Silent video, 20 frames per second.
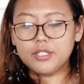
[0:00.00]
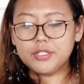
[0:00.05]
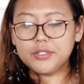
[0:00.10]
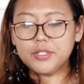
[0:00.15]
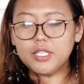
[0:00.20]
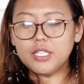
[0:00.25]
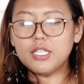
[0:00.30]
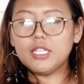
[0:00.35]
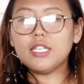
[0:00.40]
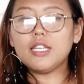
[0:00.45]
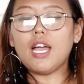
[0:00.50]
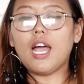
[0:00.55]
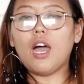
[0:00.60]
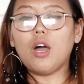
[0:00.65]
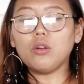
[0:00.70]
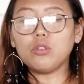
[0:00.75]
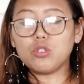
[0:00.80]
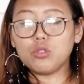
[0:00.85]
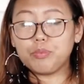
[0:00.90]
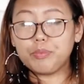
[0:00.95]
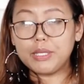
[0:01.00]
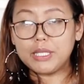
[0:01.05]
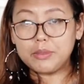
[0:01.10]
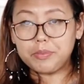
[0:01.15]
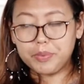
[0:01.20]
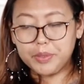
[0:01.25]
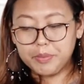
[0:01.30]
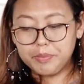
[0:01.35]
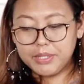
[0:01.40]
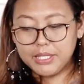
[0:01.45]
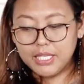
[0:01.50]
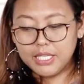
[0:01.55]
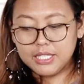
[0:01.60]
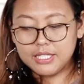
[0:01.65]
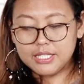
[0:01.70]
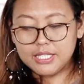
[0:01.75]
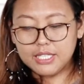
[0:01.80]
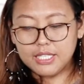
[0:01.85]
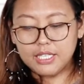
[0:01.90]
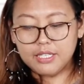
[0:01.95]
learned how to build
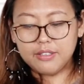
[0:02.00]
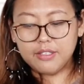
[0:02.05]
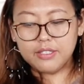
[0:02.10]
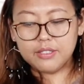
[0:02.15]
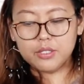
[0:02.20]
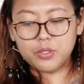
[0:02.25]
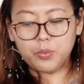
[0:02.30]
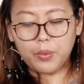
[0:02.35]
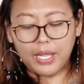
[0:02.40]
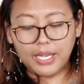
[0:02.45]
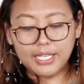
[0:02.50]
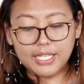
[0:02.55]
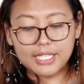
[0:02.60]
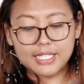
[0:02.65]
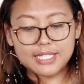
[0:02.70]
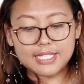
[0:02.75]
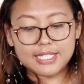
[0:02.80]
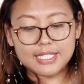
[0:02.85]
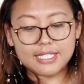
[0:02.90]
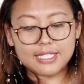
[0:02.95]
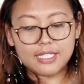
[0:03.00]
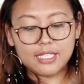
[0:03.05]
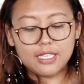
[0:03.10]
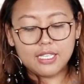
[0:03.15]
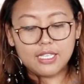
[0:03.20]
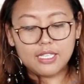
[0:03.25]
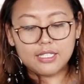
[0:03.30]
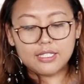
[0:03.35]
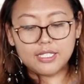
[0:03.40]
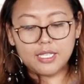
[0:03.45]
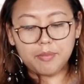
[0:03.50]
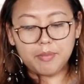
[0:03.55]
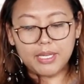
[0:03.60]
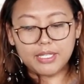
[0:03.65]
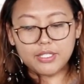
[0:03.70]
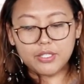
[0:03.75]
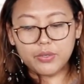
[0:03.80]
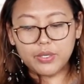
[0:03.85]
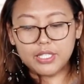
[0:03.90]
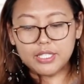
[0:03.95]
permanent dwellings. The
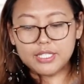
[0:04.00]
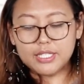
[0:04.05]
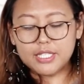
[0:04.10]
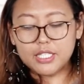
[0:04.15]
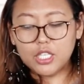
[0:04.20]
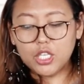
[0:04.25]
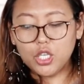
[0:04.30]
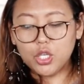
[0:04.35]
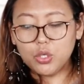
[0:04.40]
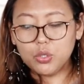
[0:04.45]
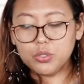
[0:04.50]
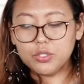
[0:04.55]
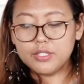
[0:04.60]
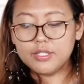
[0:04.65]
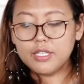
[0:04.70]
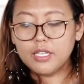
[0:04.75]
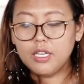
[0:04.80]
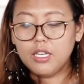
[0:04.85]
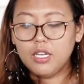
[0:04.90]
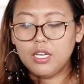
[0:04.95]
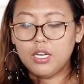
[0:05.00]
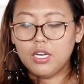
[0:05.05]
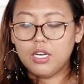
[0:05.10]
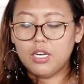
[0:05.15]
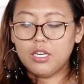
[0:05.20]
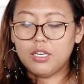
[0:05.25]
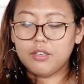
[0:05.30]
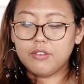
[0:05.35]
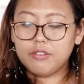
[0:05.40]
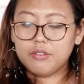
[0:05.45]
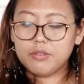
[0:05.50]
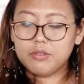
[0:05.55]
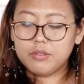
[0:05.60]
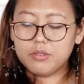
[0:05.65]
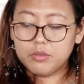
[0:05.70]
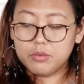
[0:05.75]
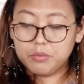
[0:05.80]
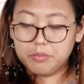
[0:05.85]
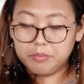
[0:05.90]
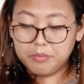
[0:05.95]
materials used
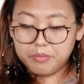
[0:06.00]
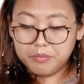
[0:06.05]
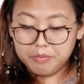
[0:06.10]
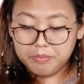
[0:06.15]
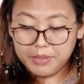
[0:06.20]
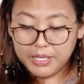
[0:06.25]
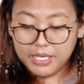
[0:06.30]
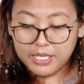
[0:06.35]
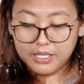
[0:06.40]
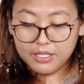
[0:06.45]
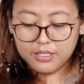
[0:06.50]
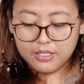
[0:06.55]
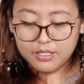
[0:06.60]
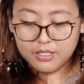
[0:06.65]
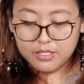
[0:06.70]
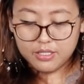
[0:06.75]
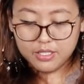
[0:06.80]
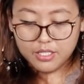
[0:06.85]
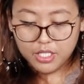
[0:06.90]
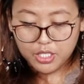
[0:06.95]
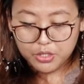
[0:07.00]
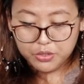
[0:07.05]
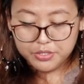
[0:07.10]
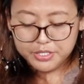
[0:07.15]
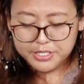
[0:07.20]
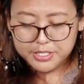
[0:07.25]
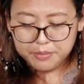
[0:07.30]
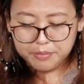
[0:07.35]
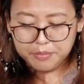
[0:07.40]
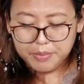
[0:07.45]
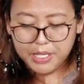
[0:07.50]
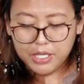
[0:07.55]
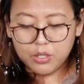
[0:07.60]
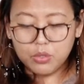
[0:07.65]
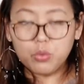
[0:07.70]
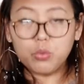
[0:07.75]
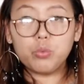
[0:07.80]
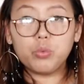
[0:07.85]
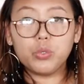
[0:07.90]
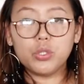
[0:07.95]

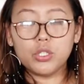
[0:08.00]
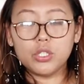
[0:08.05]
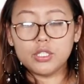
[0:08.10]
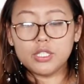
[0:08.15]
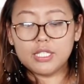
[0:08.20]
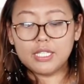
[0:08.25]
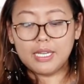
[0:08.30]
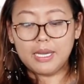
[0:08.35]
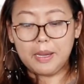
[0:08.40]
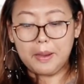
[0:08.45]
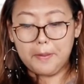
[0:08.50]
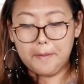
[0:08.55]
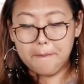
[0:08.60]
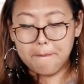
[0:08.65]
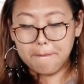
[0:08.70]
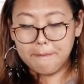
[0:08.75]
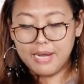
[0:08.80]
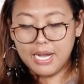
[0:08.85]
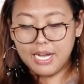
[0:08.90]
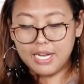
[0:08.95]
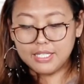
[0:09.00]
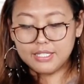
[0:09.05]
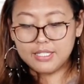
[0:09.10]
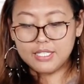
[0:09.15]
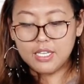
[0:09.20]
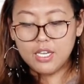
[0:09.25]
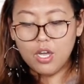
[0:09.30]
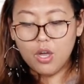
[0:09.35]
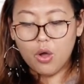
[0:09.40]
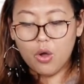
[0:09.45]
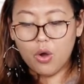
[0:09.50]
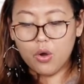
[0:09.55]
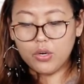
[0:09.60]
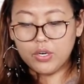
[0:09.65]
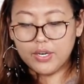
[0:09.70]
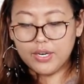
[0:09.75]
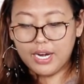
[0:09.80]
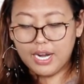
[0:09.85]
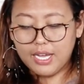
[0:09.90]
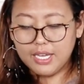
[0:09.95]
being wood, mud
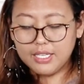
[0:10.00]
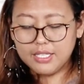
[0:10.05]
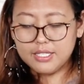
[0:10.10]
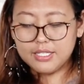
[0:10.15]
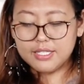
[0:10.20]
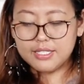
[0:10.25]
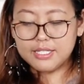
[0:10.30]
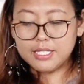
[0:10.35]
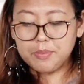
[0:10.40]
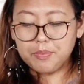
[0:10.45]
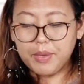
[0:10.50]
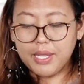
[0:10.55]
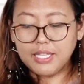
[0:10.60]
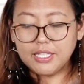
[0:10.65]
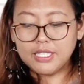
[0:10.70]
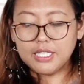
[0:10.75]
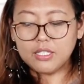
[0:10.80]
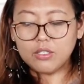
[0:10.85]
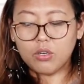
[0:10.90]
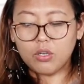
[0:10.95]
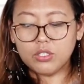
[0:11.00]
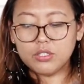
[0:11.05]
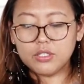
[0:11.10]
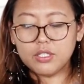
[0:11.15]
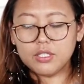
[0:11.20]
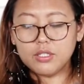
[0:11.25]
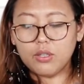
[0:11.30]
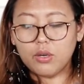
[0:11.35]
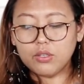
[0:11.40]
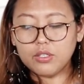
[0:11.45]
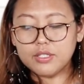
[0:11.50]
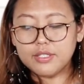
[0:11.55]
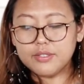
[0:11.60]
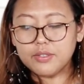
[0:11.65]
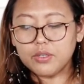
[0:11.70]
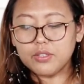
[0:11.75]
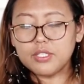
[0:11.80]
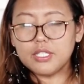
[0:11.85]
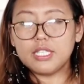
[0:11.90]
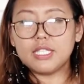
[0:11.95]
or grass, depending on the local
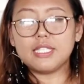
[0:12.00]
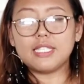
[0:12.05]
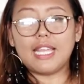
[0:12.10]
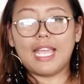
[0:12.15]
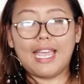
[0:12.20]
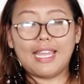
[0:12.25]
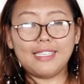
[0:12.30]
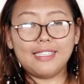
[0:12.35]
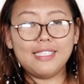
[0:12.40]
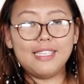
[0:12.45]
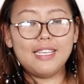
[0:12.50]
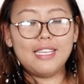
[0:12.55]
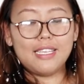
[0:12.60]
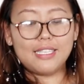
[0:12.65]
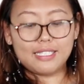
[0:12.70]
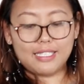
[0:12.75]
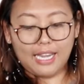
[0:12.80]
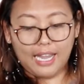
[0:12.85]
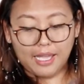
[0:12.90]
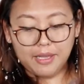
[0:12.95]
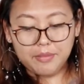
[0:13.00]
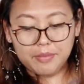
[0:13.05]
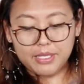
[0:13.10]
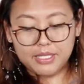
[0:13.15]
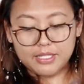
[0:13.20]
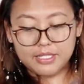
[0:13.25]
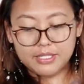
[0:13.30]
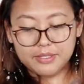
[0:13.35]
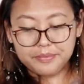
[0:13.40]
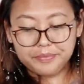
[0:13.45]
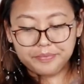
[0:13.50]
sources and climate.